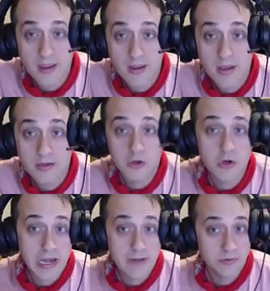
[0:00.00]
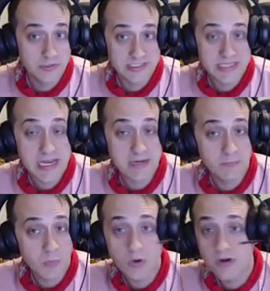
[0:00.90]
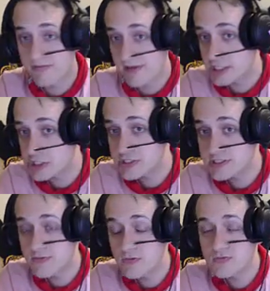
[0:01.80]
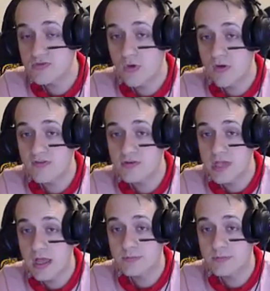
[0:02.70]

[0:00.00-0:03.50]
Yeah, and you're able to take more advantages of